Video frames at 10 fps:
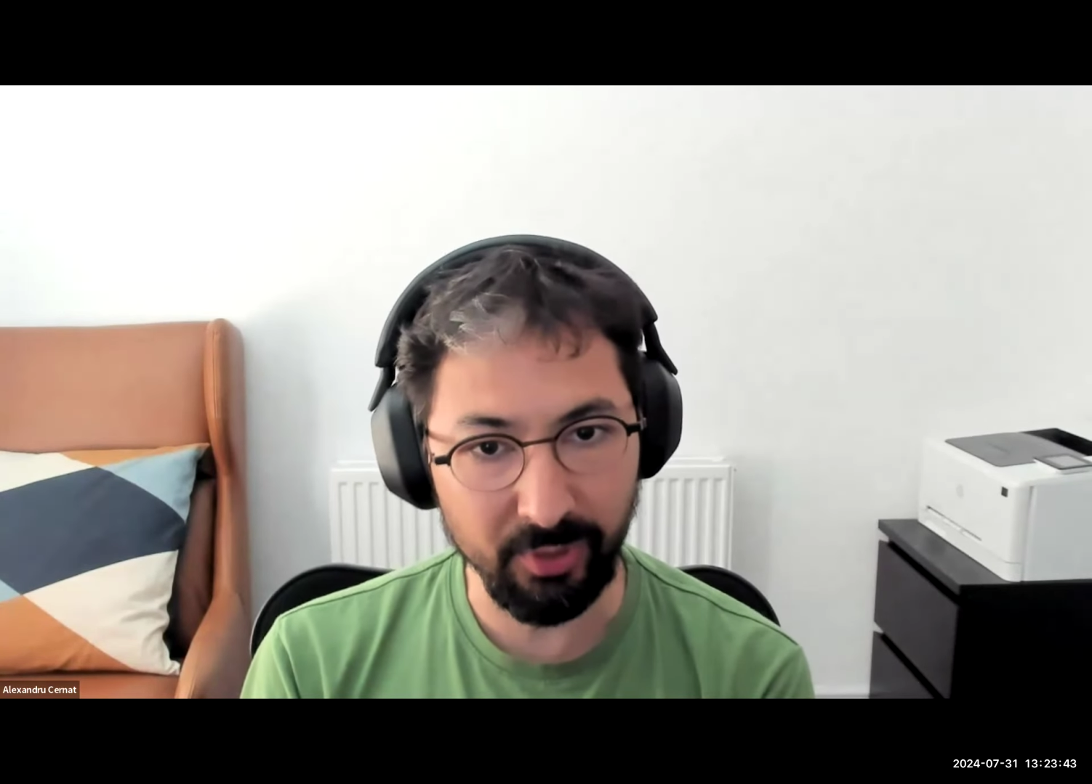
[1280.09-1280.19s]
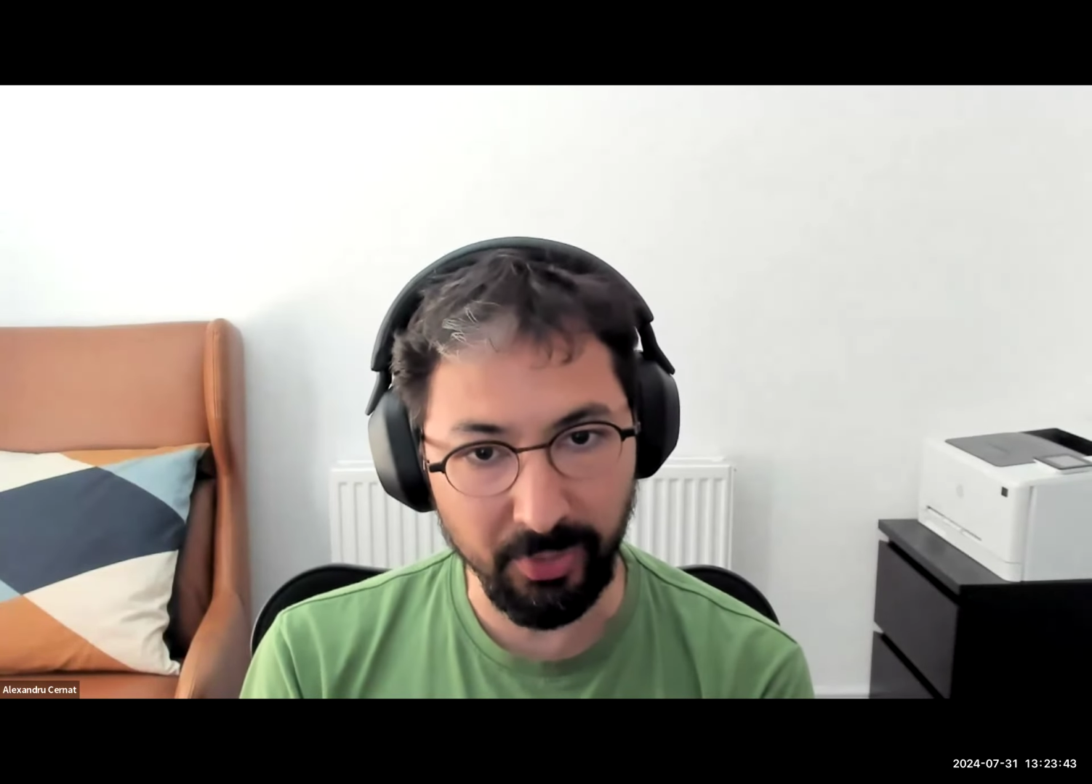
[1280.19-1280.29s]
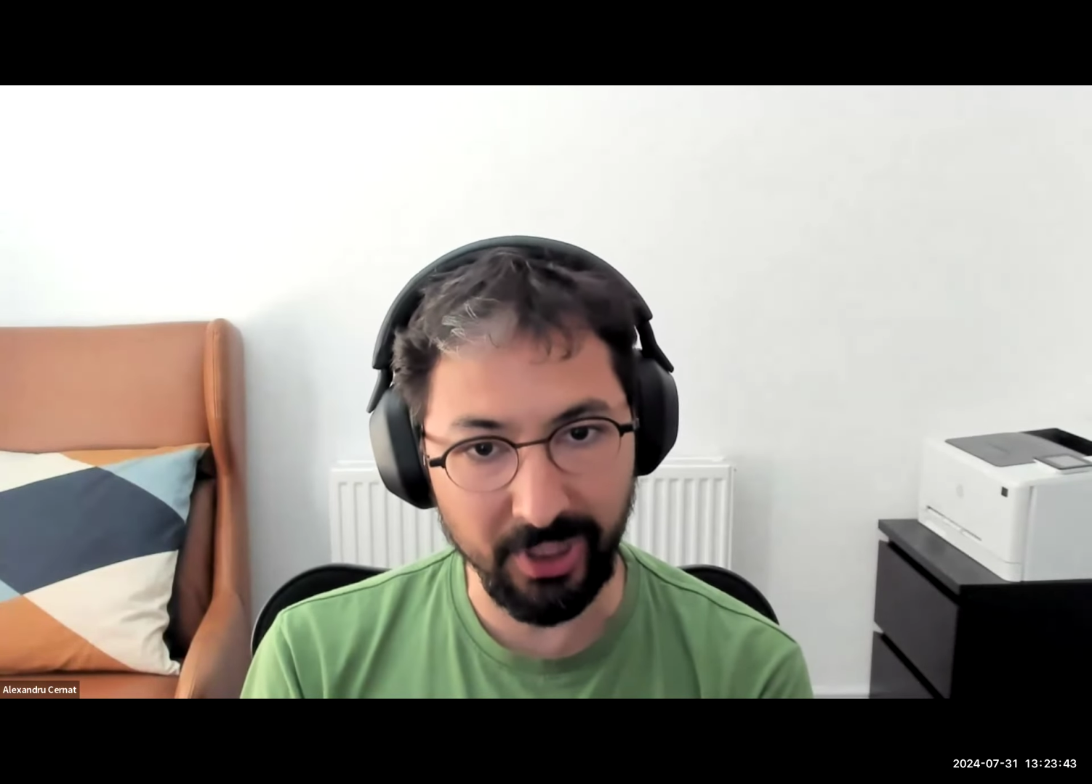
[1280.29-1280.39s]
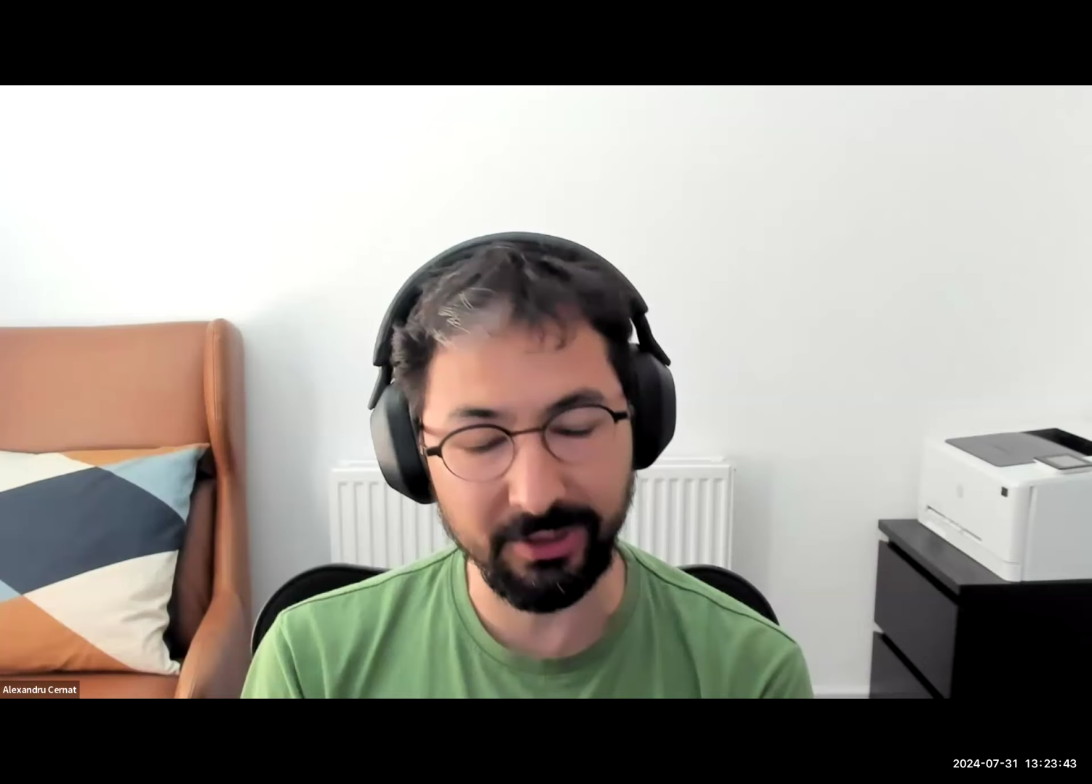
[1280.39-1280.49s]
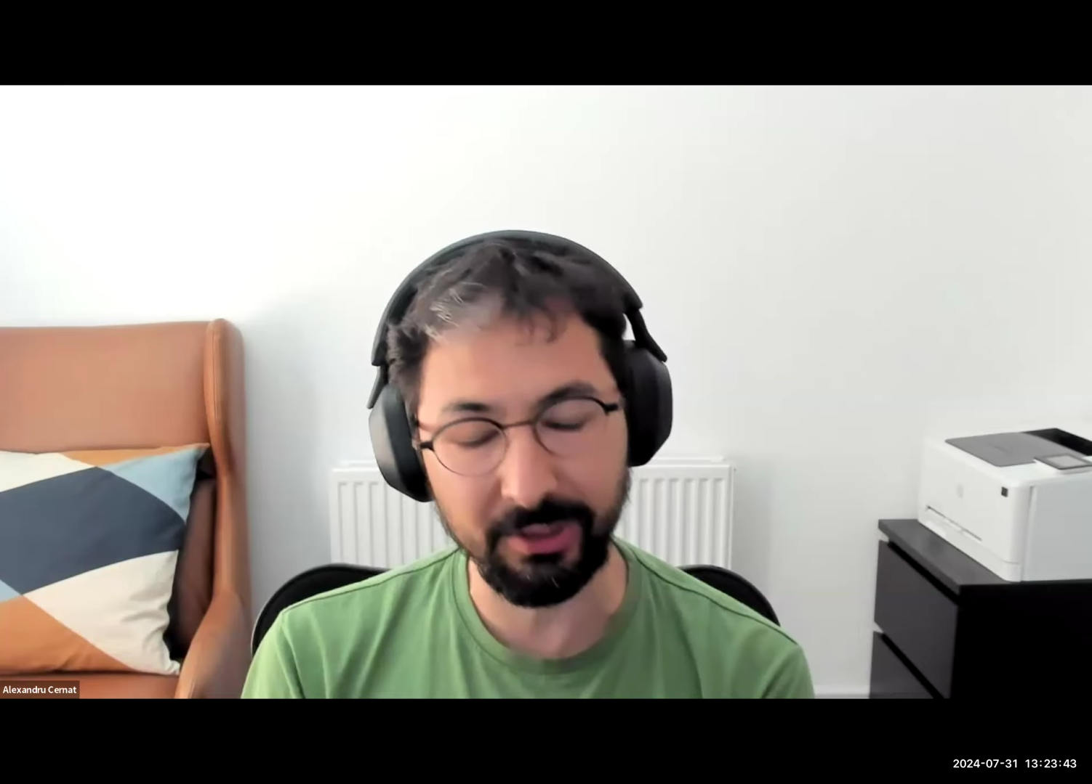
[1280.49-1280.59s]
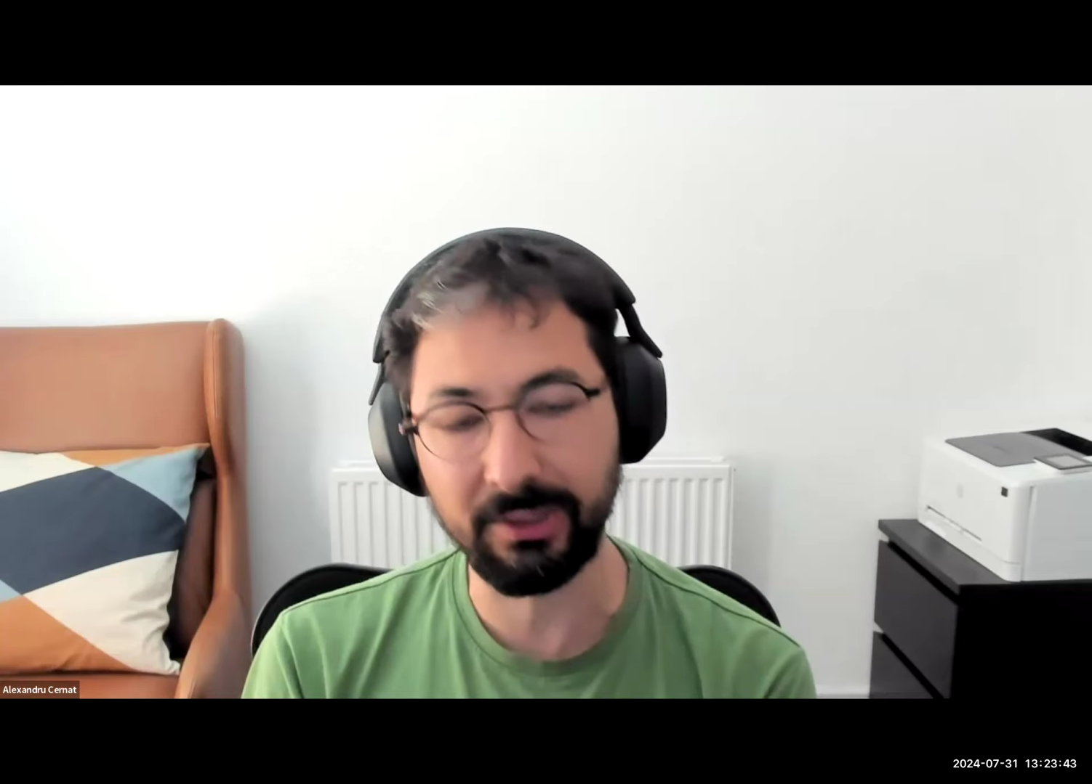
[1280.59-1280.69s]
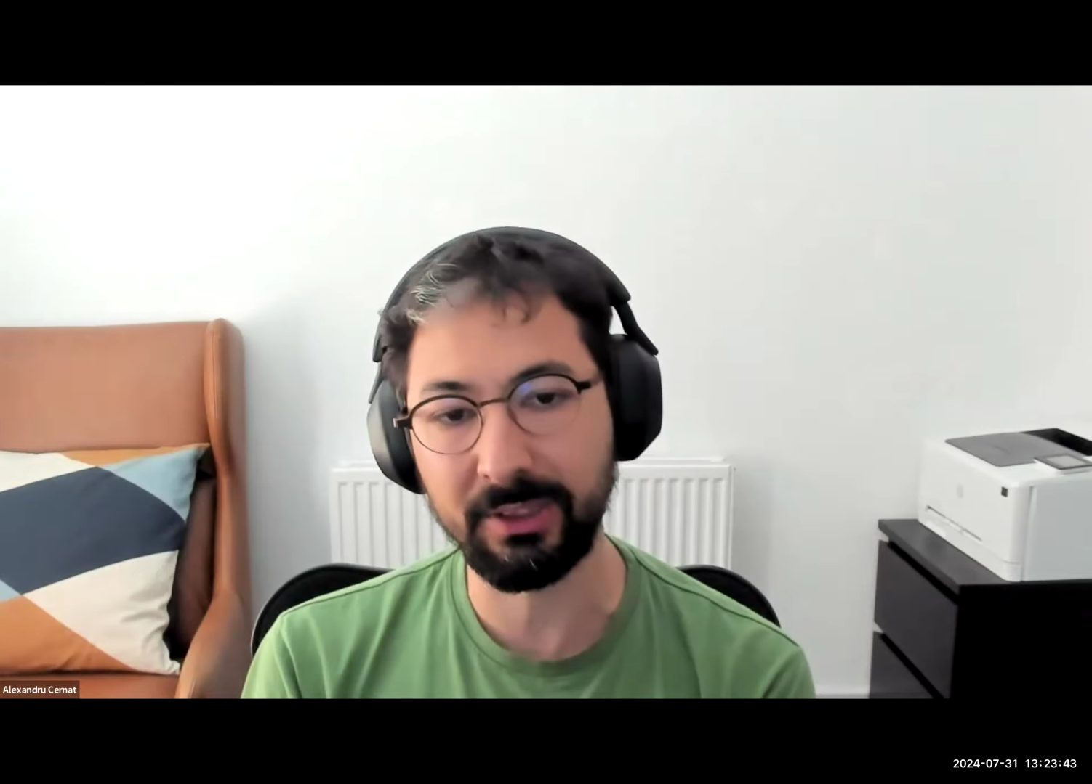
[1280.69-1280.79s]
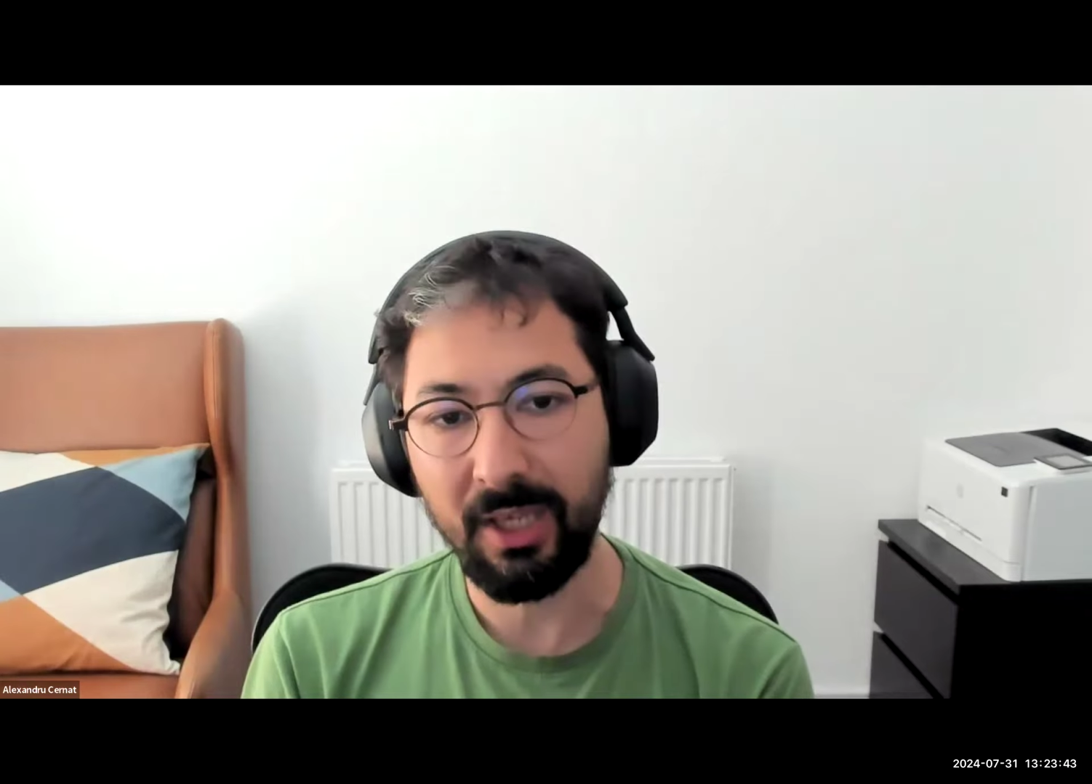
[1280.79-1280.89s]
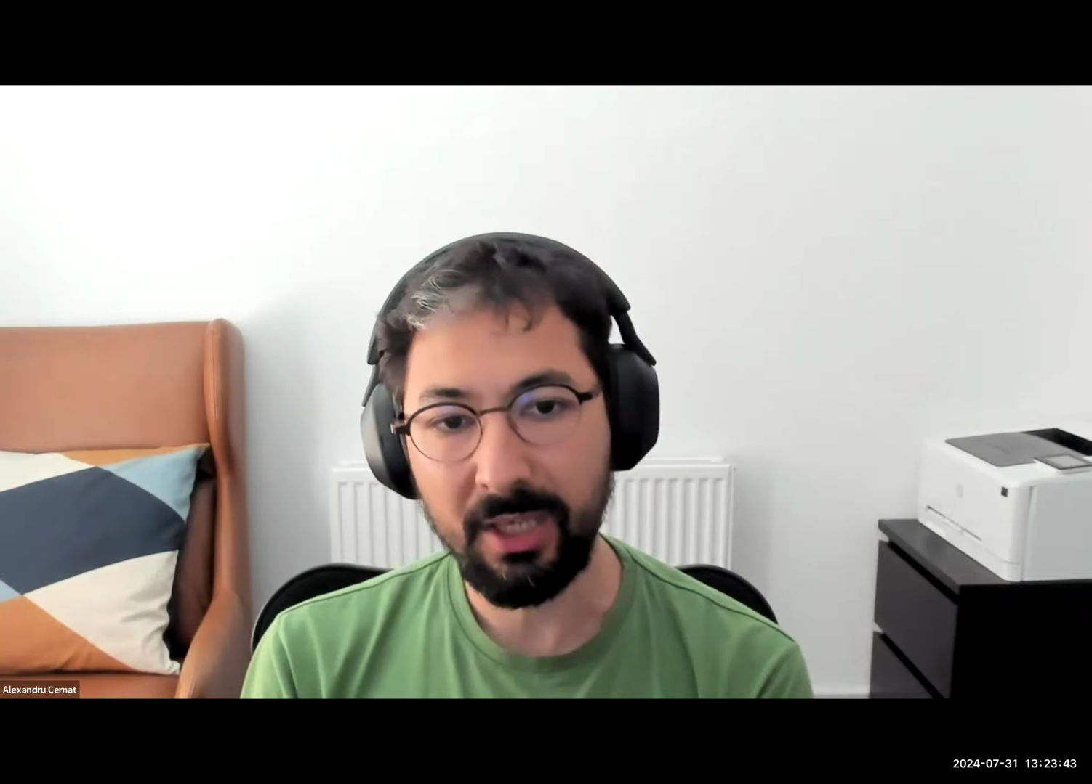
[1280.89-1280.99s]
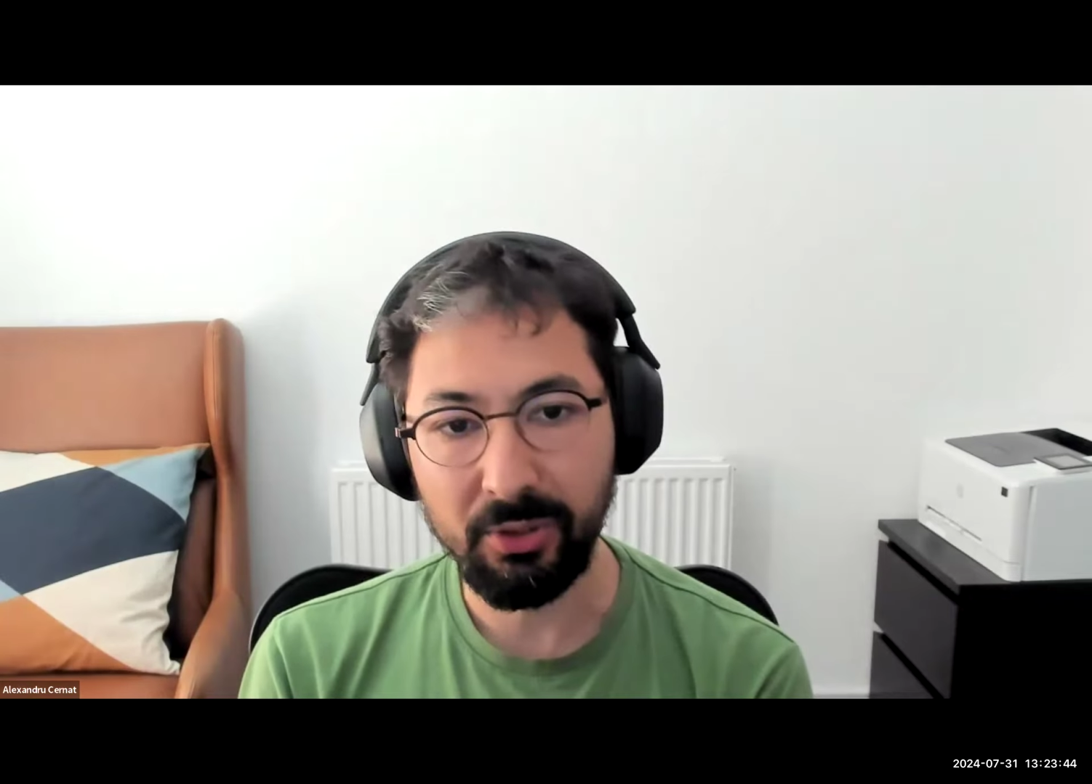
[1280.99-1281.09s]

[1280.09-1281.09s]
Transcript: the basics,